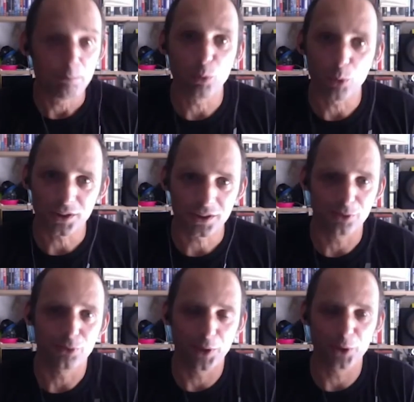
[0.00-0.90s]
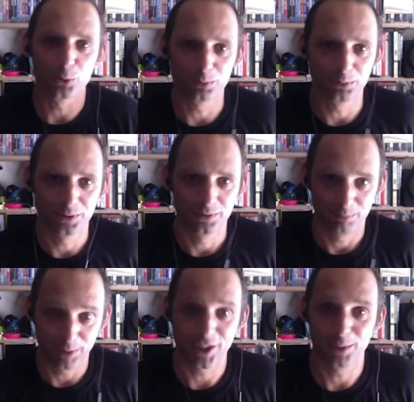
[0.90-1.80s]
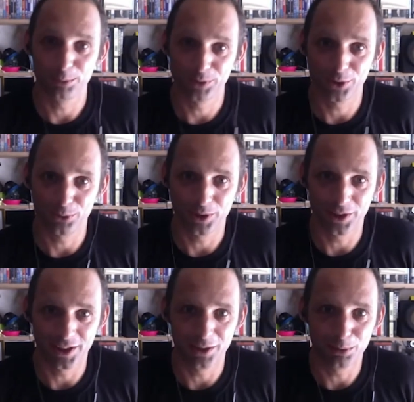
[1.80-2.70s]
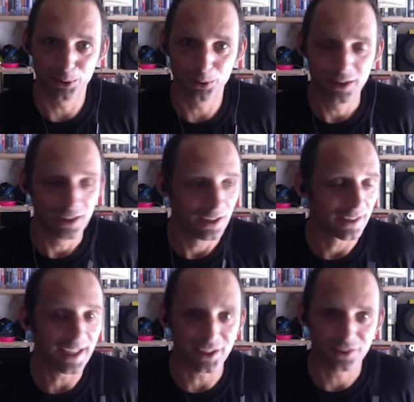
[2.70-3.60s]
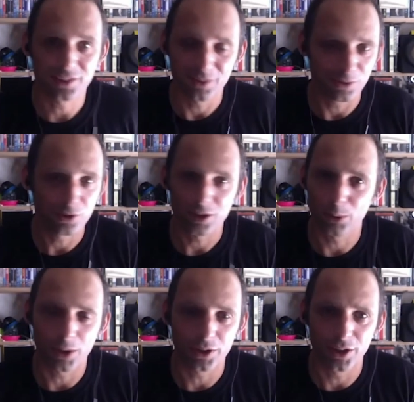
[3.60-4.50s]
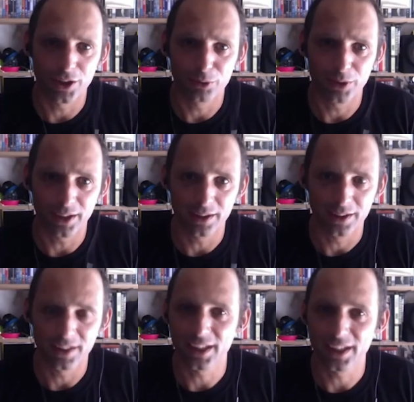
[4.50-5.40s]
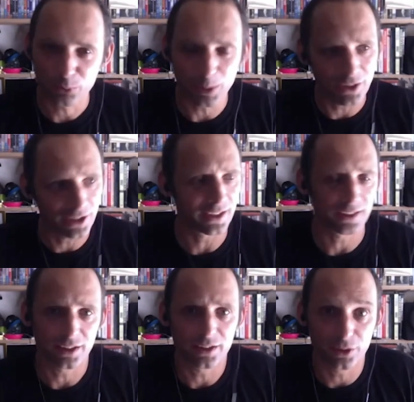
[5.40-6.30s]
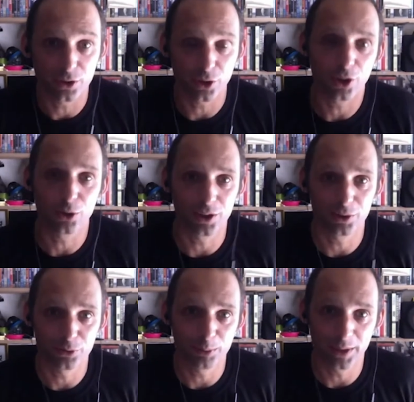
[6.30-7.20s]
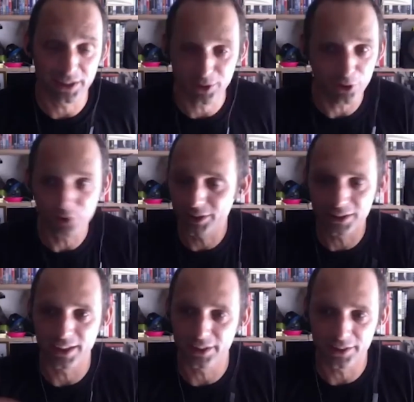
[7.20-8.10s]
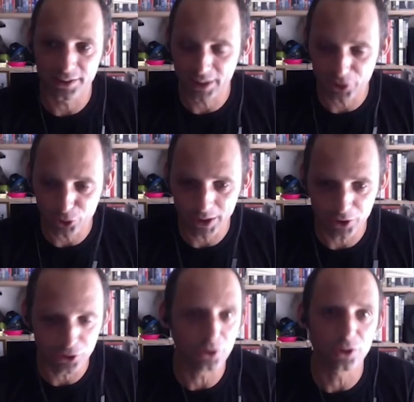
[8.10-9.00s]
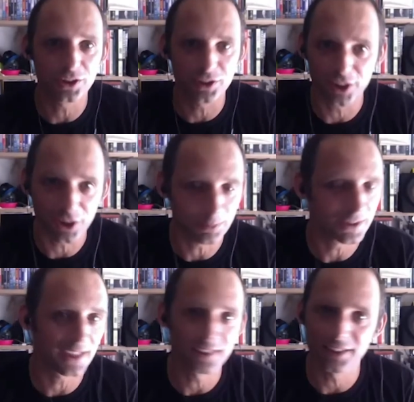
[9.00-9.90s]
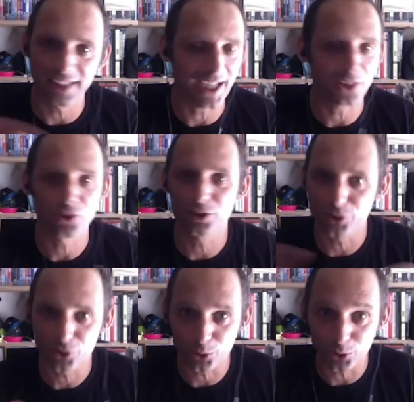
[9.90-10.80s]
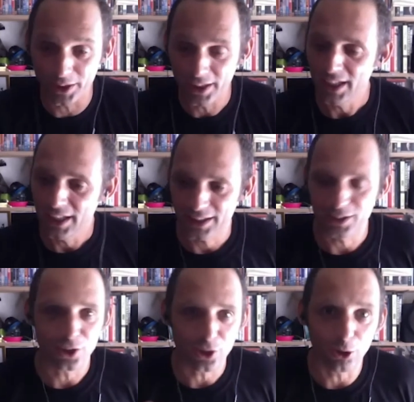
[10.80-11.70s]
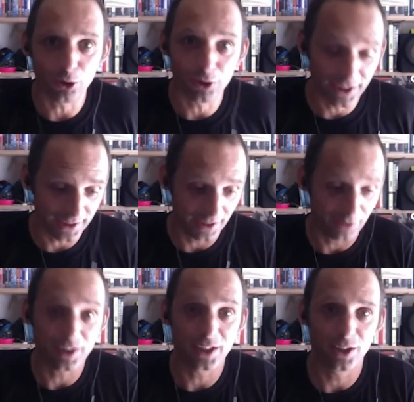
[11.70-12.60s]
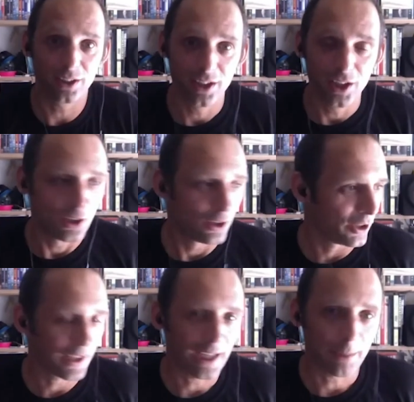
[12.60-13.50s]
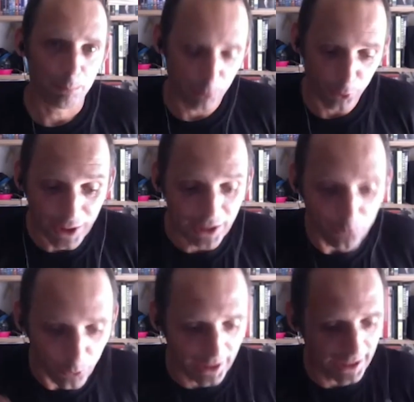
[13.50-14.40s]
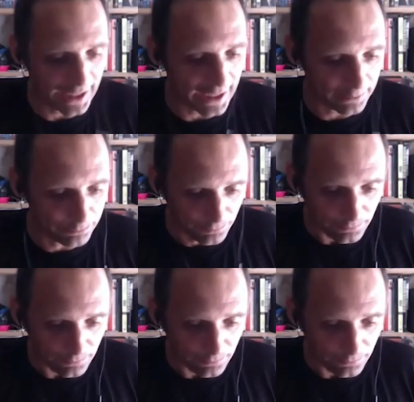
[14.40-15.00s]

but once the film becomes unreliable, that's so unnerving. And that's where I think that the horror for me is. The horror isn't in the situation, that the circumstances, the action, the story, that the horror is in the fact that at that point where,